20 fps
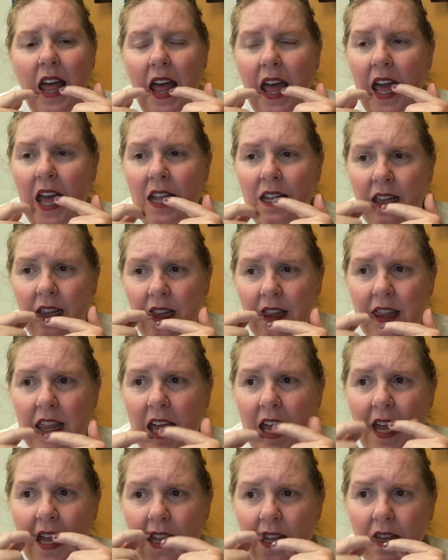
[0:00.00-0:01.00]
and
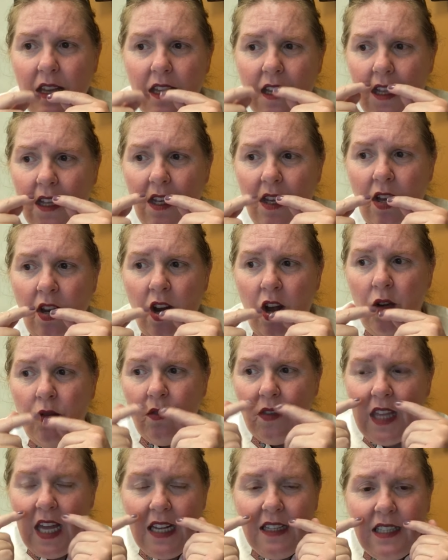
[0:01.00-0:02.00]
they
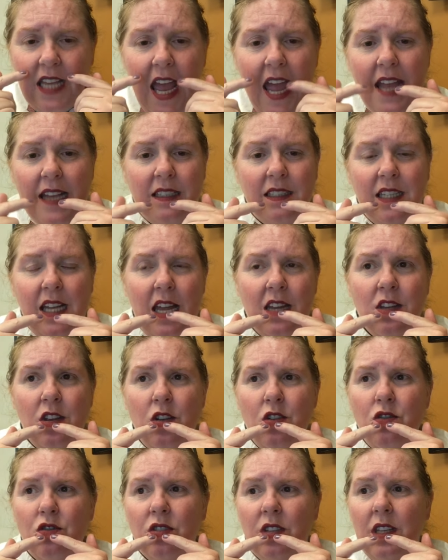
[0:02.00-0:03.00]
taste. And
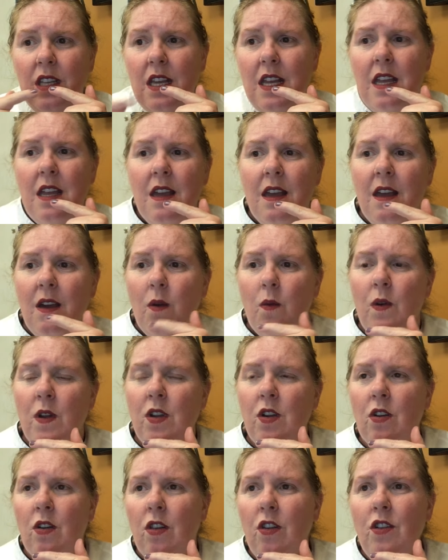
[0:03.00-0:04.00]
usually when
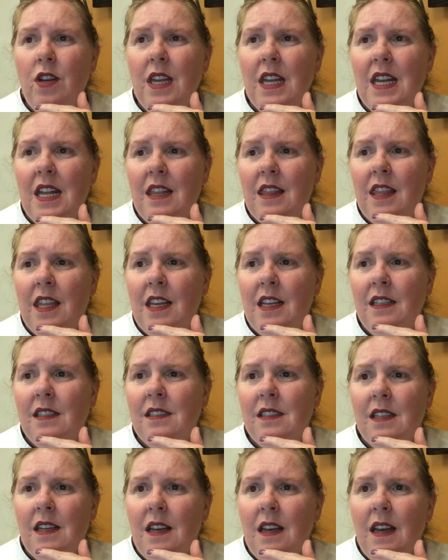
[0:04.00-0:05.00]
you're looking at this,